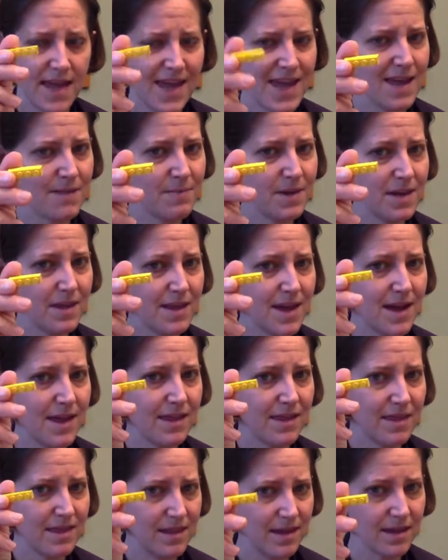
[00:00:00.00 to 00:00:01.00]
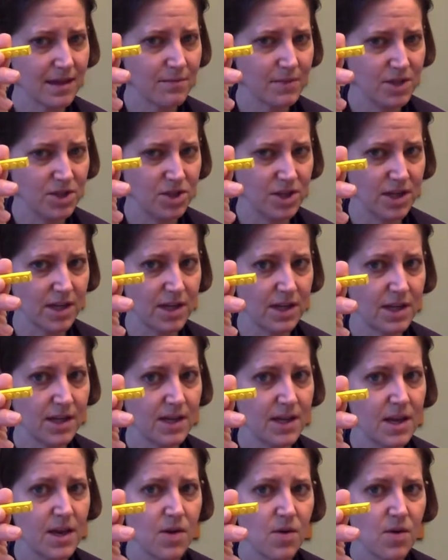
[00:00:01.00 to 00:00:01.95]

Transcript: hand me that thingamajiggy